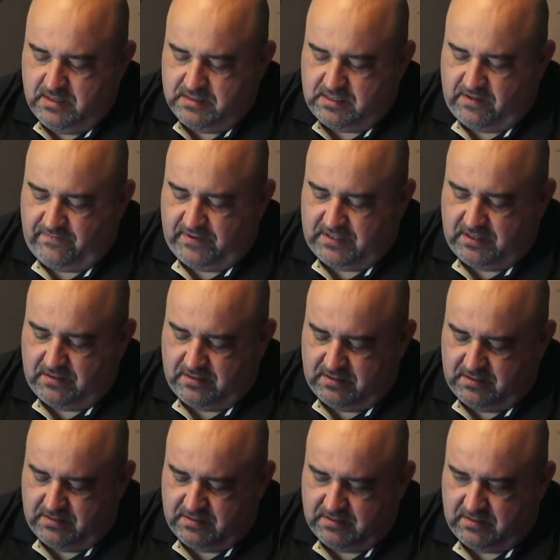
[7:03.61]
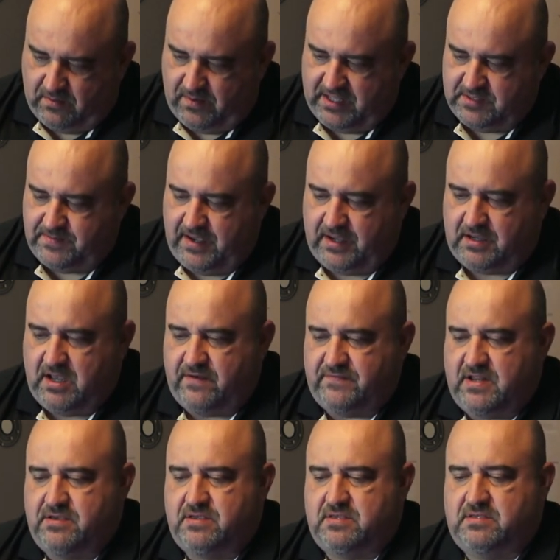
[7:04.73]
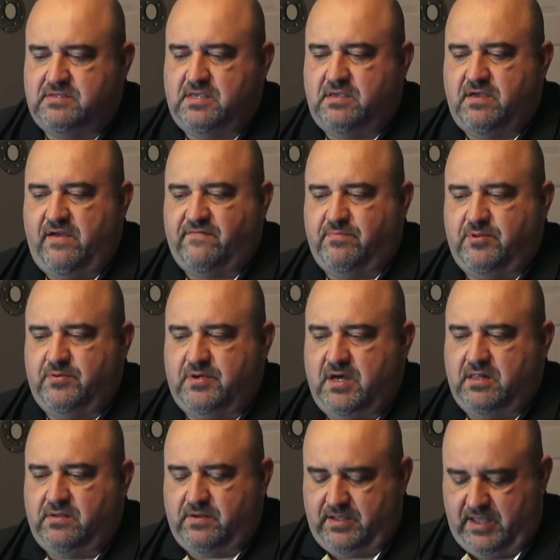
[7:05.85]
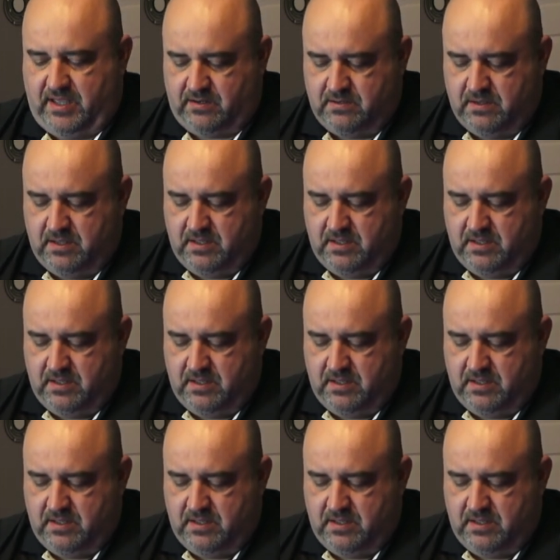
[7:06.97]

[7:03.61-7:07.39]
So if you turn the whites back off, now you see you have blue color again.